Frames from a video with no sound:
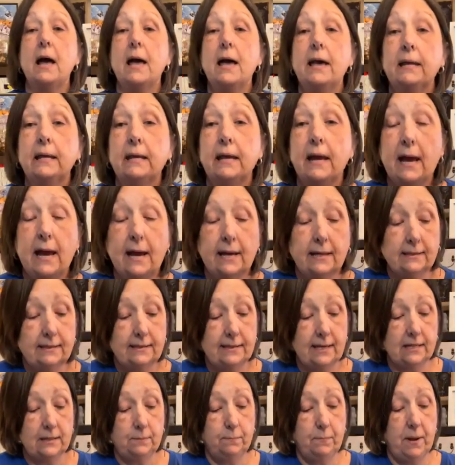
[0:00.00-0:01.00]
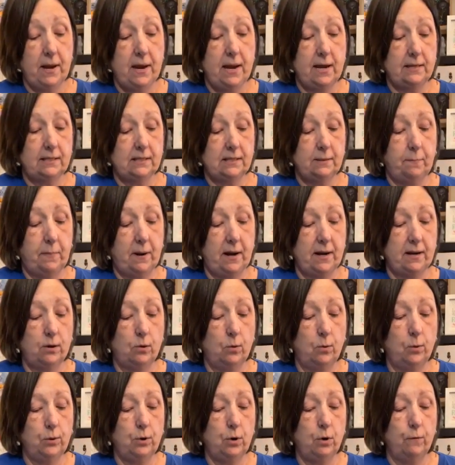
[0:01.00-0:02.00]
any excess paste by
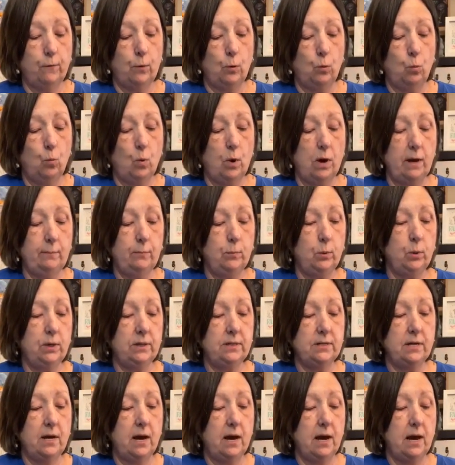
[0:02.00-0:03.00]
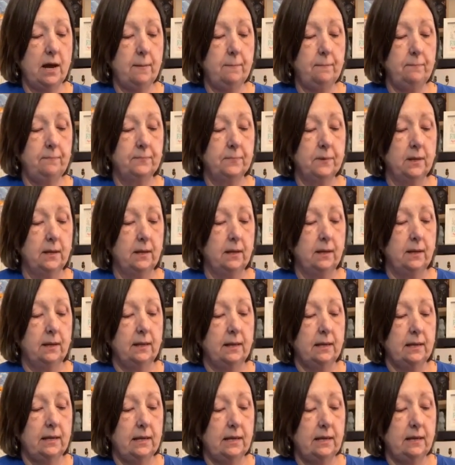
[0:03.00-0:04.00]
going over it one more time,
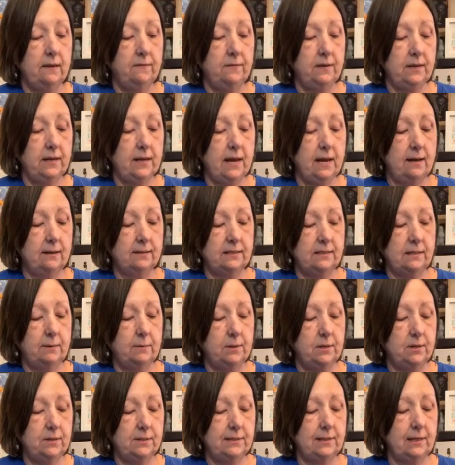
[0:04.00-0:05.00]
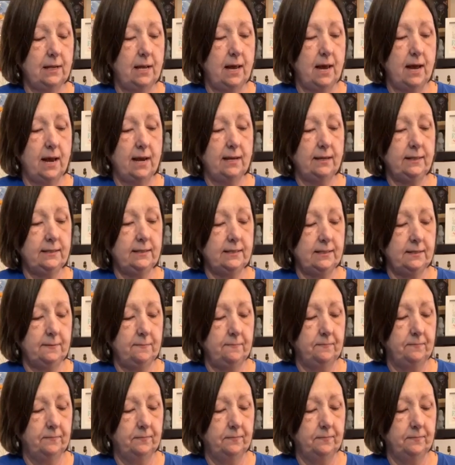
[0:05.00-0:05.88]
evening out some of those lines